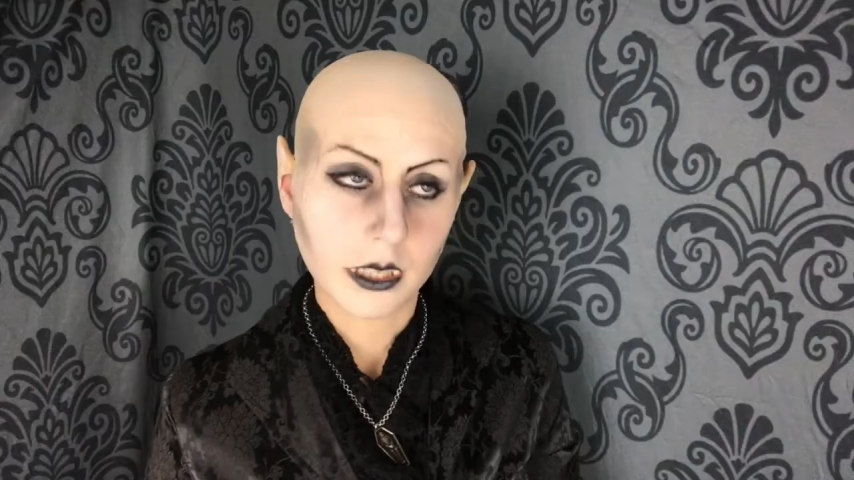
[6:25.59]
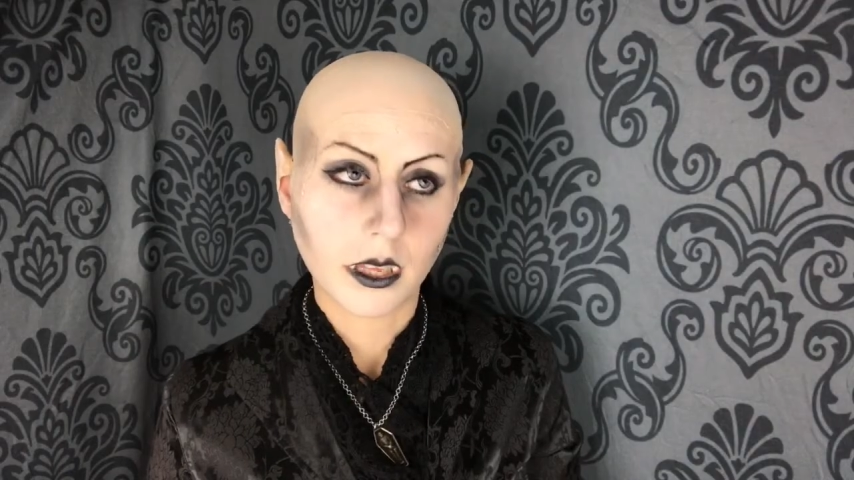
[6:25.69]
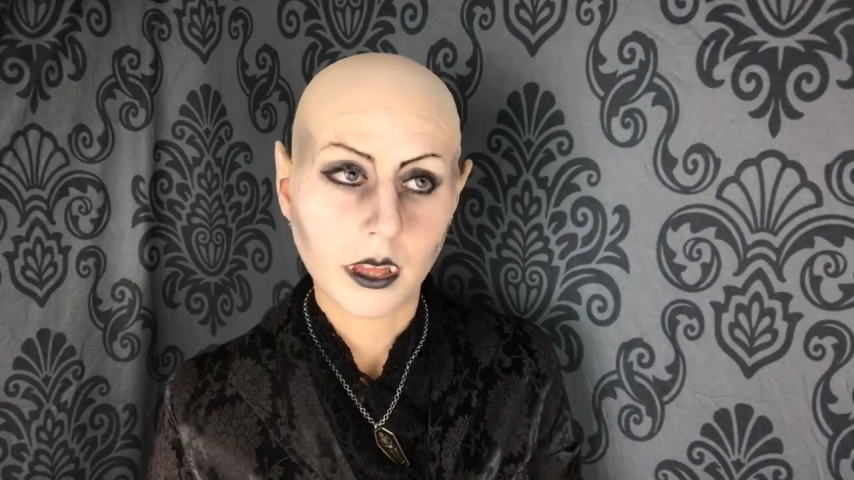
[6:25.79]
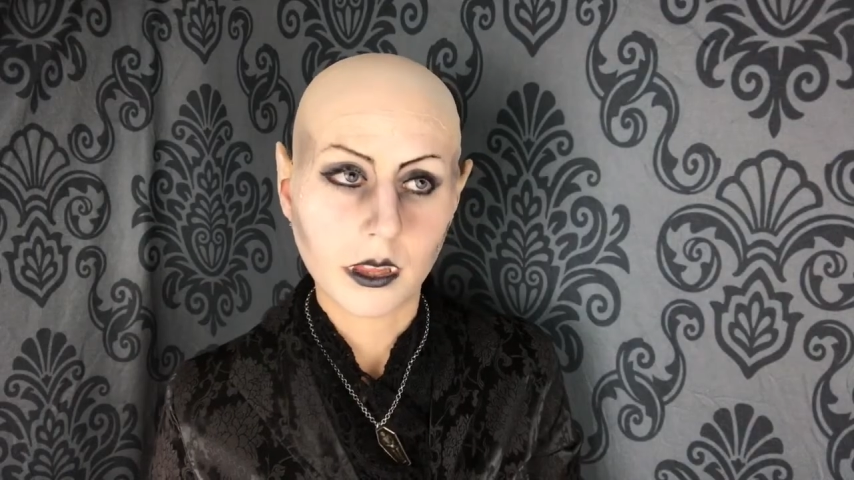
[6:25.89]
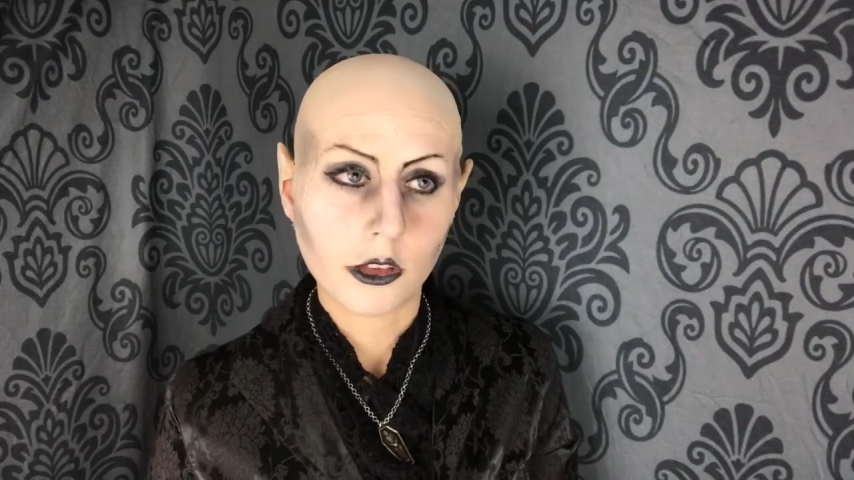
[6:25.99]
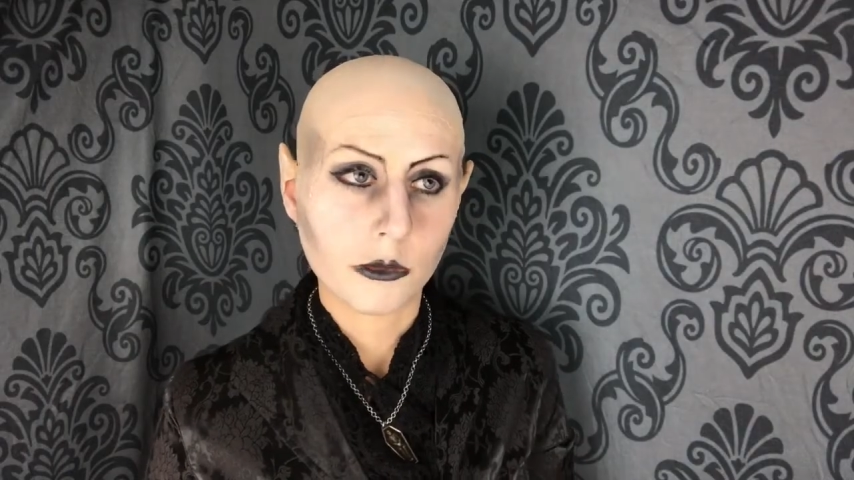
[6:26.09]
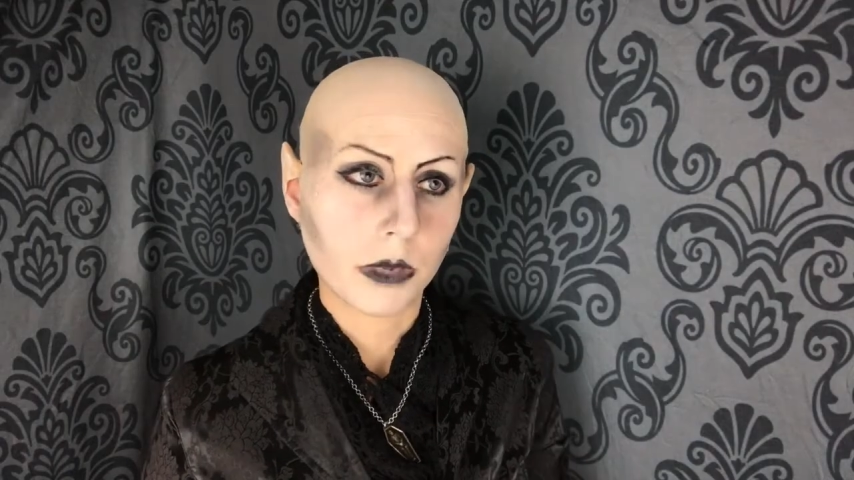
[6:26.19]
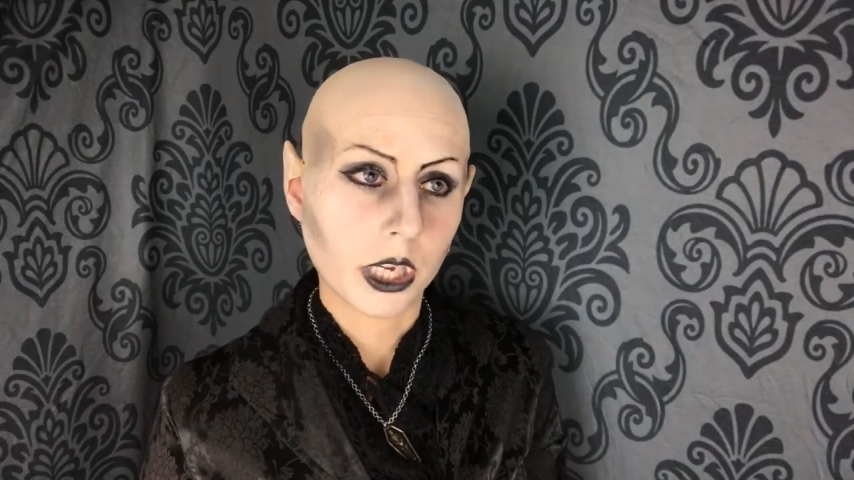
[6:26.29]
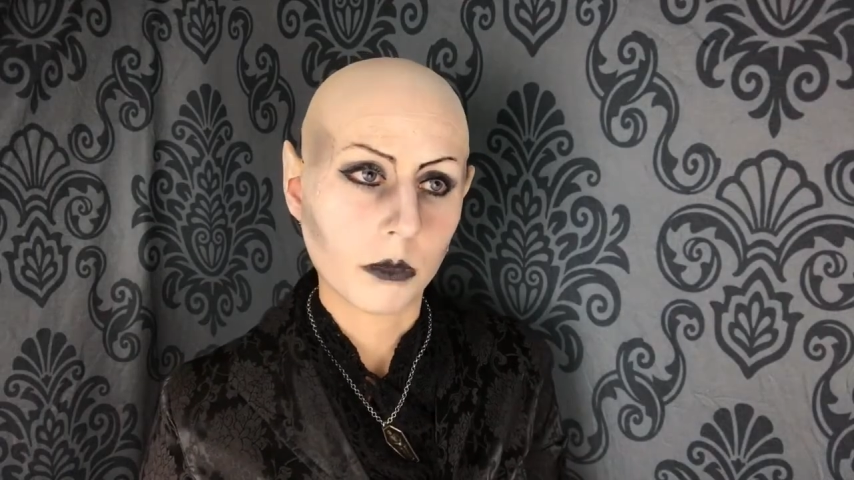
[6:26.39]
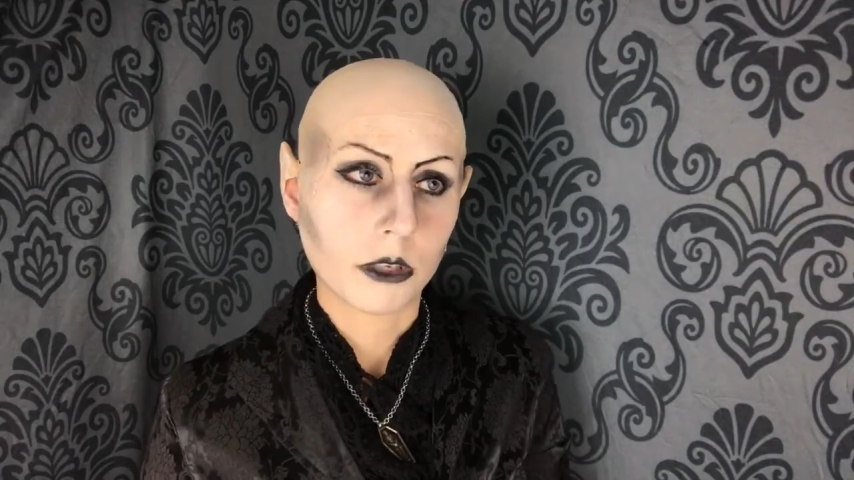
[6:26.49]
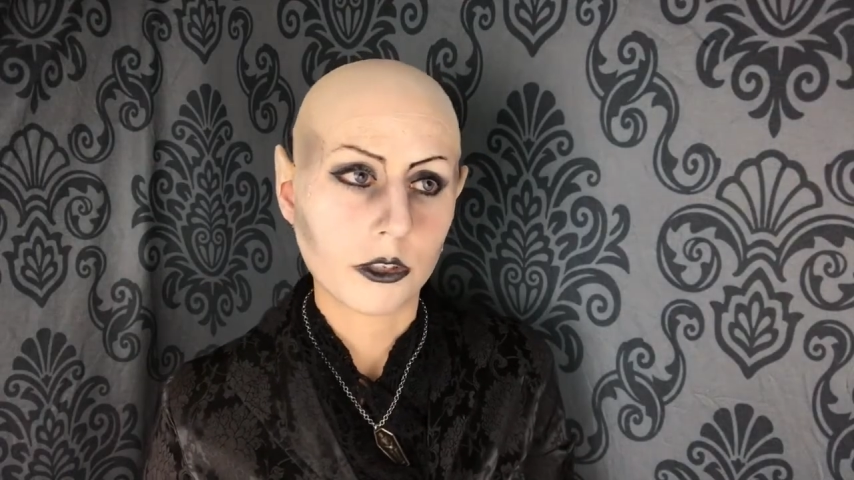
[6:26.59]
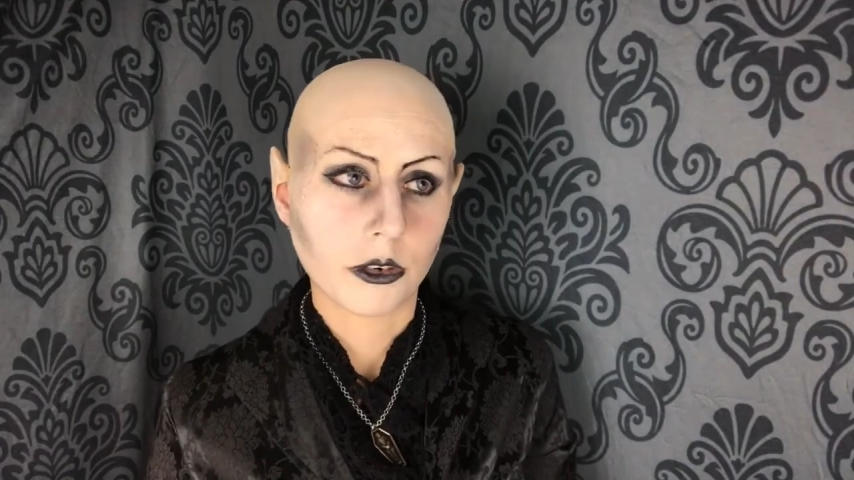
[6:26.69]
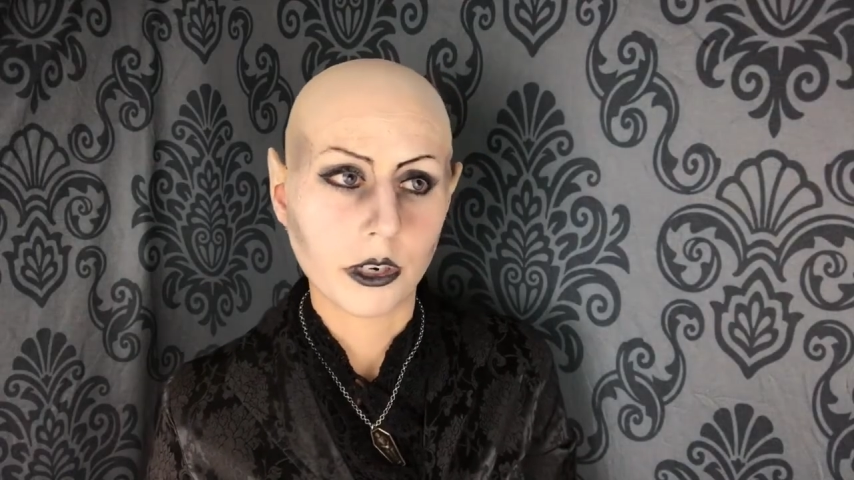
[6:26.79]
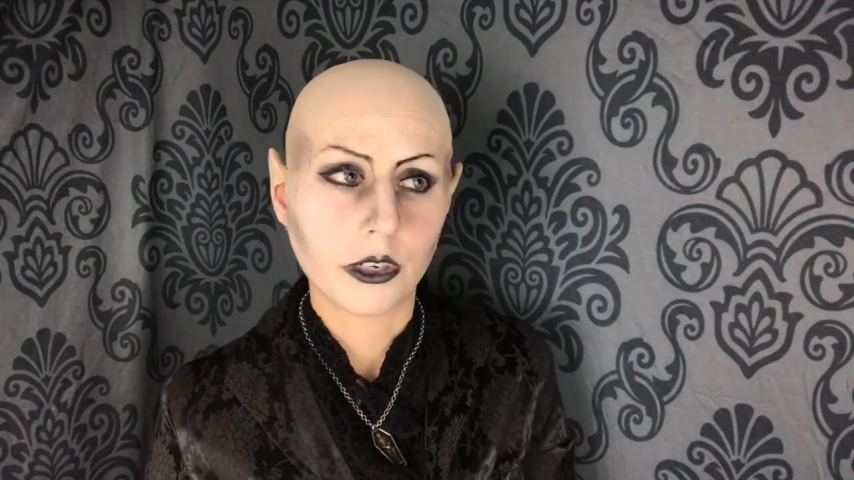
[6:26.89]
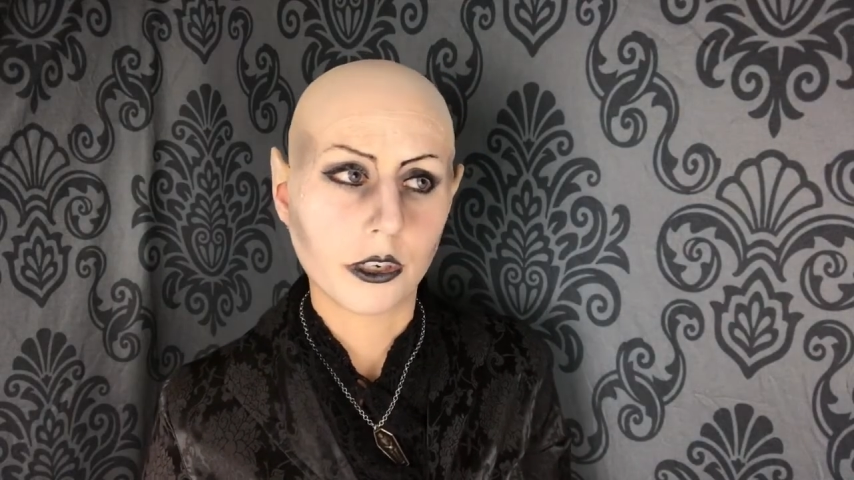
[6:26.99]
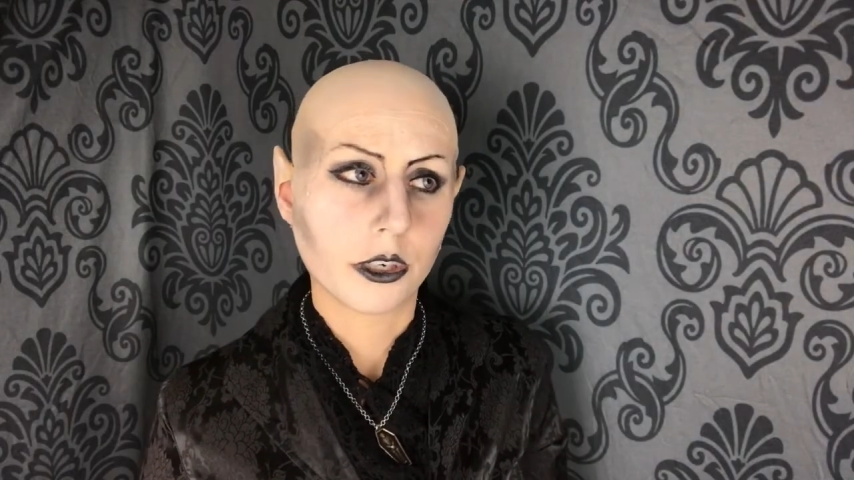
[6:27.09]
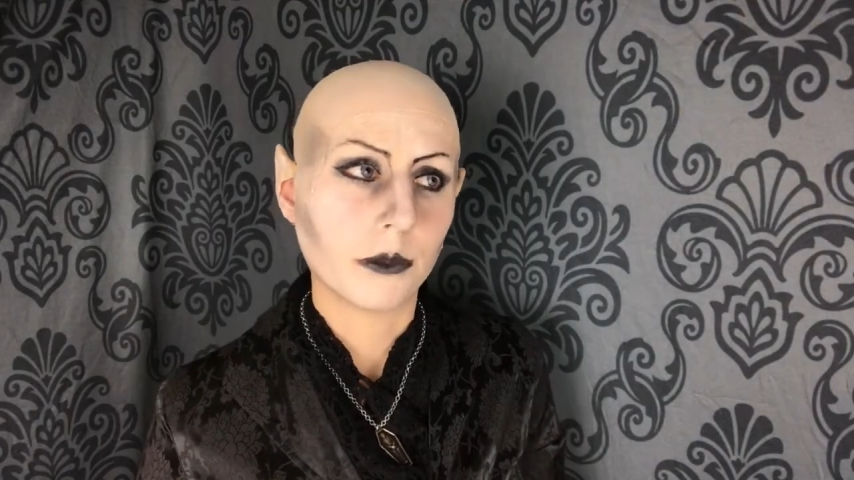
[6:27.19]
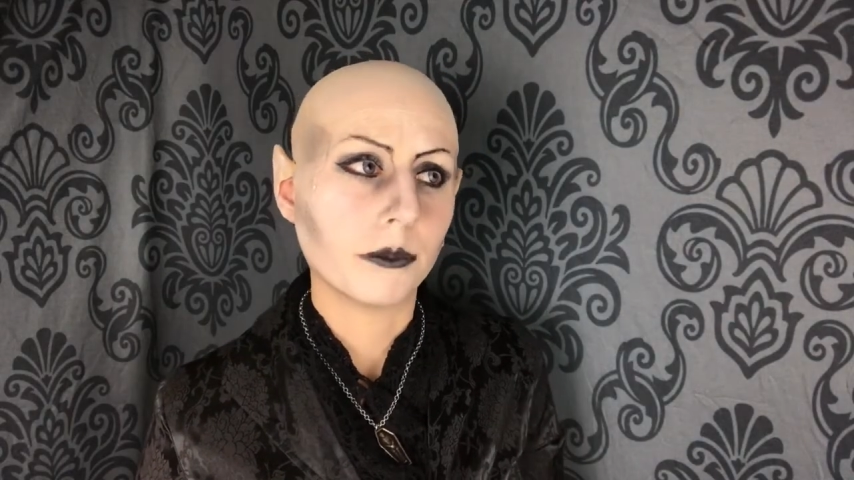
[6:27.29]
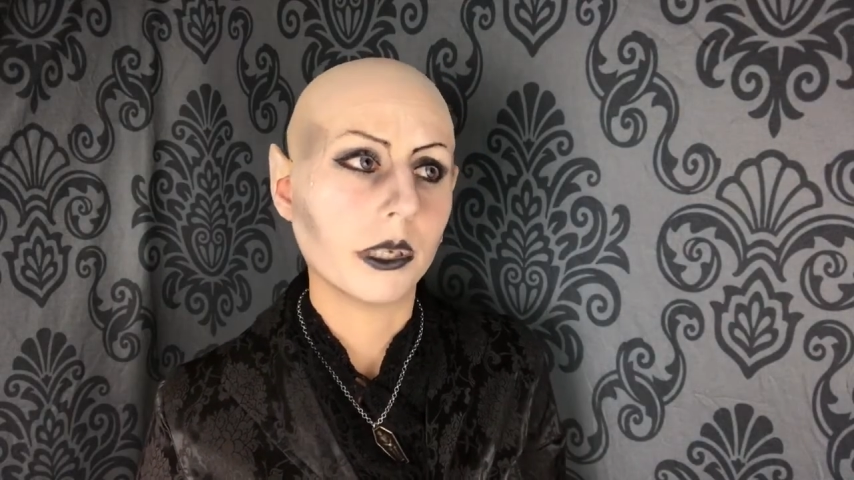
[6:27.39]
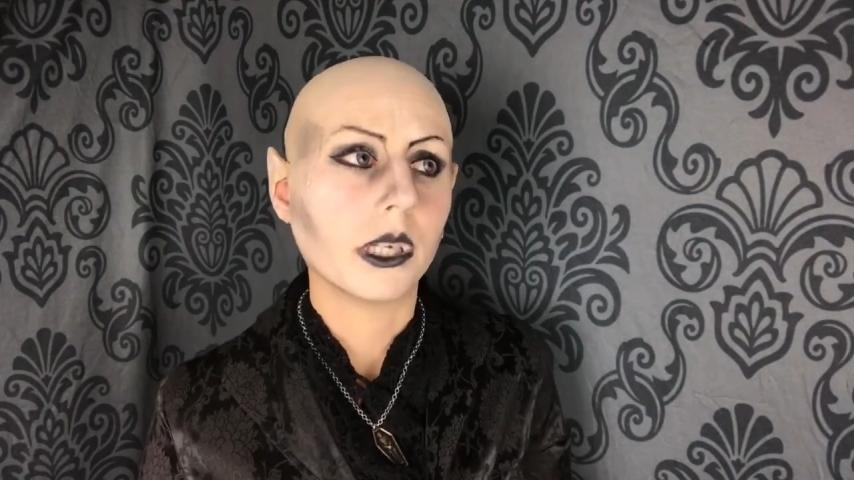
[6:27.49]
like to think this makeup tutorial
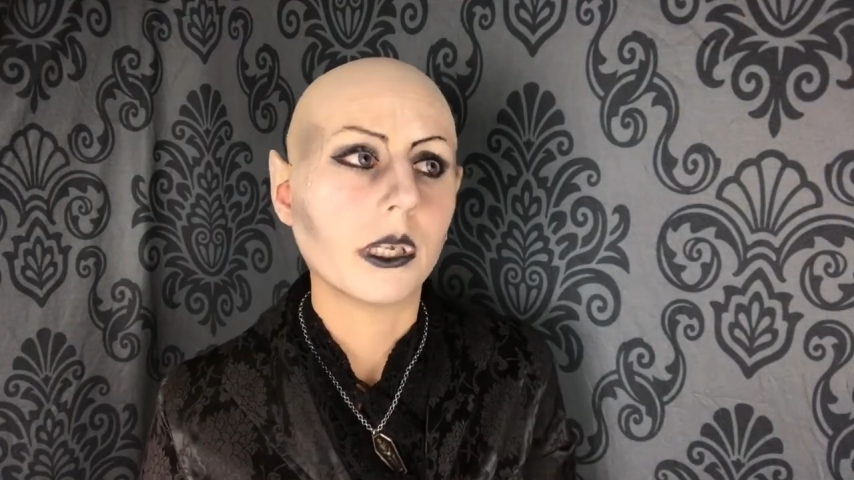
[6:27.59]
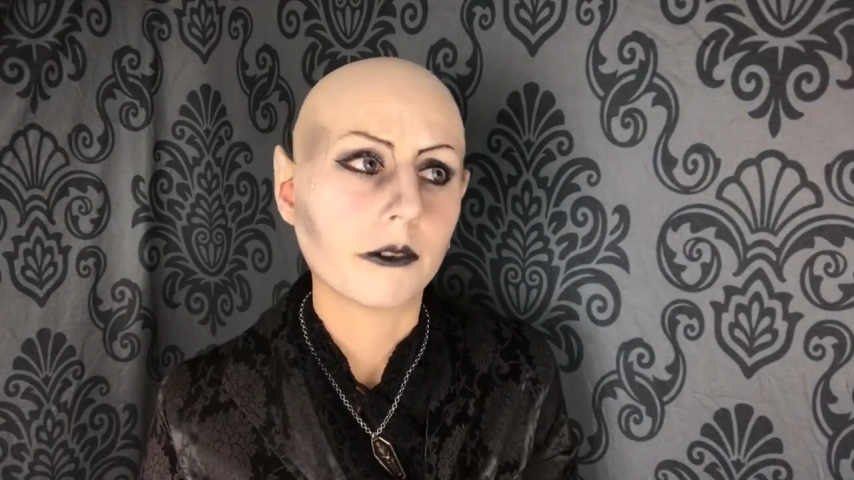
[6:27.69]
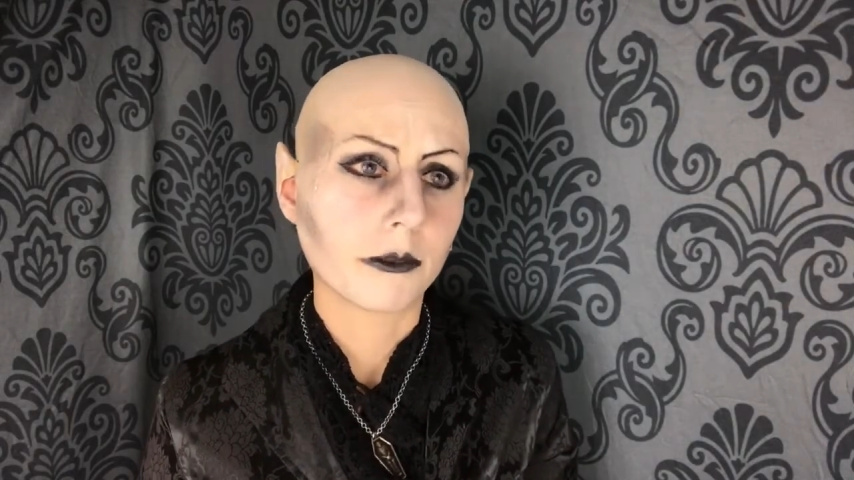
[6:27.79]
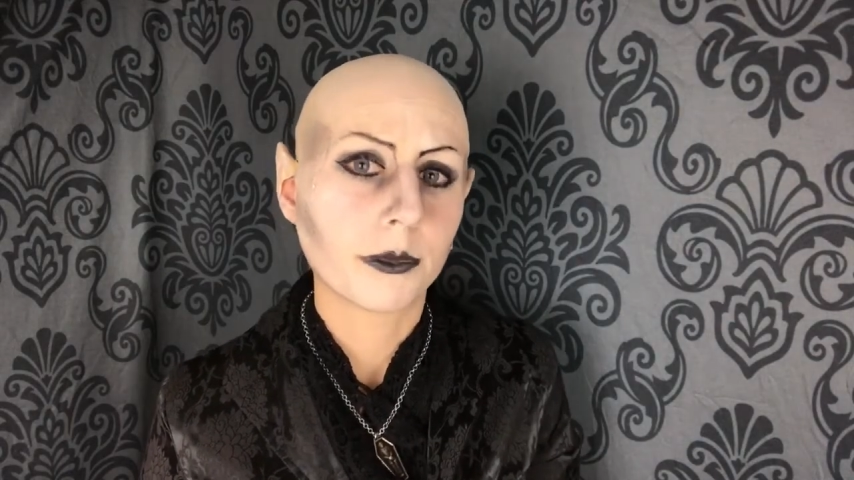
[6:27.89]
could be for